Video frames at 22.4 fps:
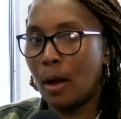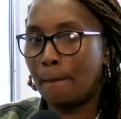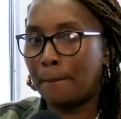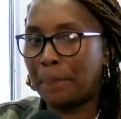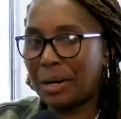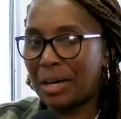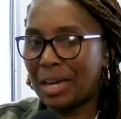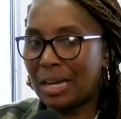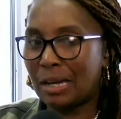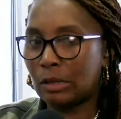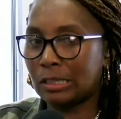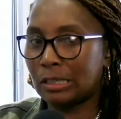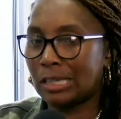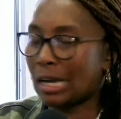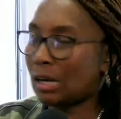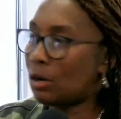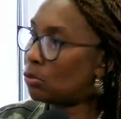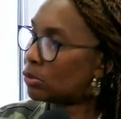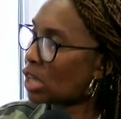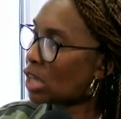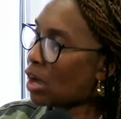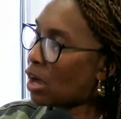But they
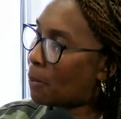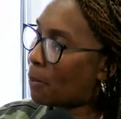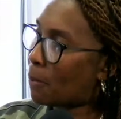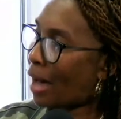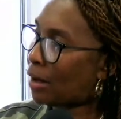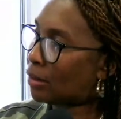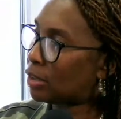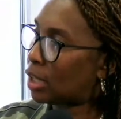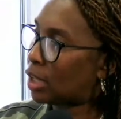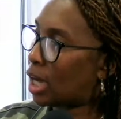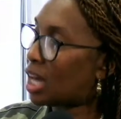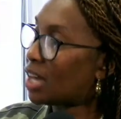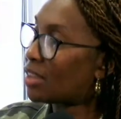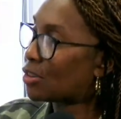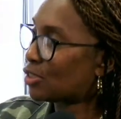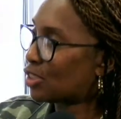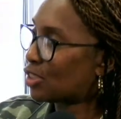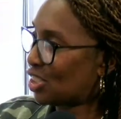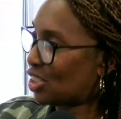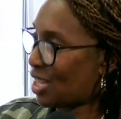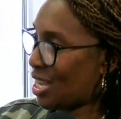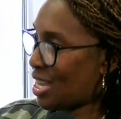don't talk about the other
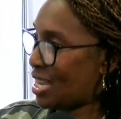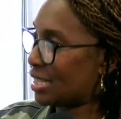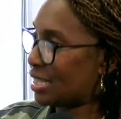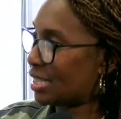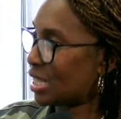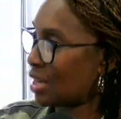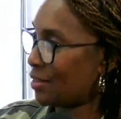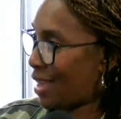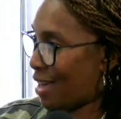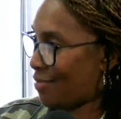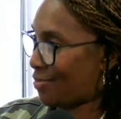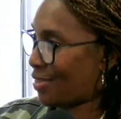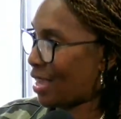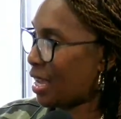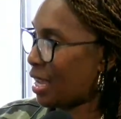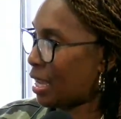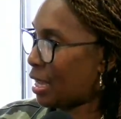sins of that thing.